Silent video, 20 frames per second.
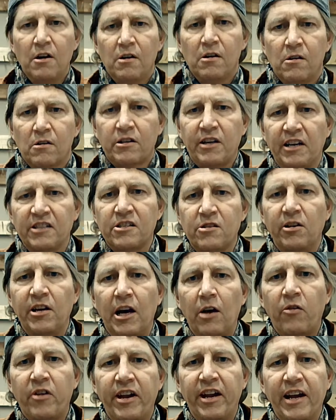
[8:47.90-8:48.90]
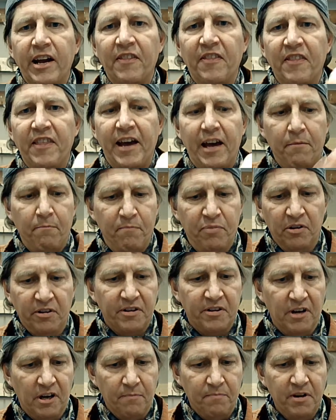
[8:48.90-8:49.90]
Okay, so now that I got that
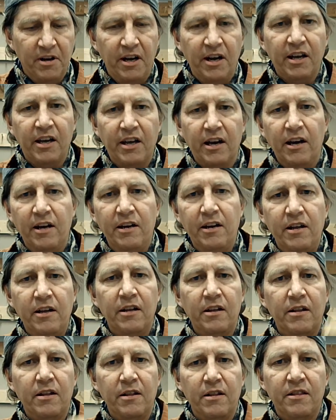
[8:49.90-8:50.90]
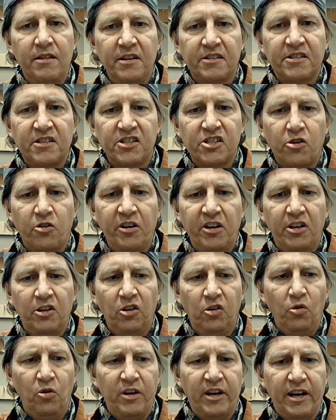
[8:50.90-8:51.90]
built up, again, this is already
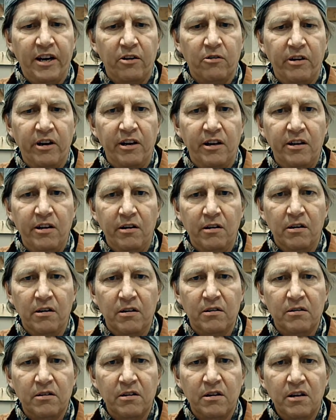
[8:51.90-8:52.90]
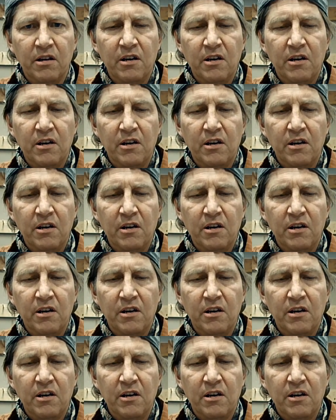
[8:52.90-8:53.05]
glued on right here.